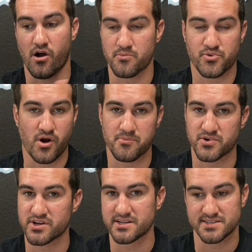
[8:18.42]
our
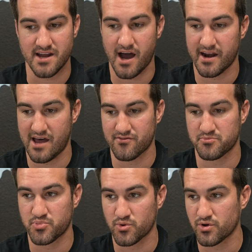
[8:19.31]
property does not have a
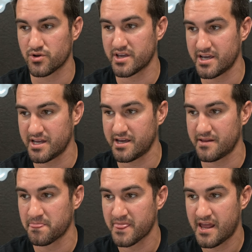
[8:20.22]
pool in it.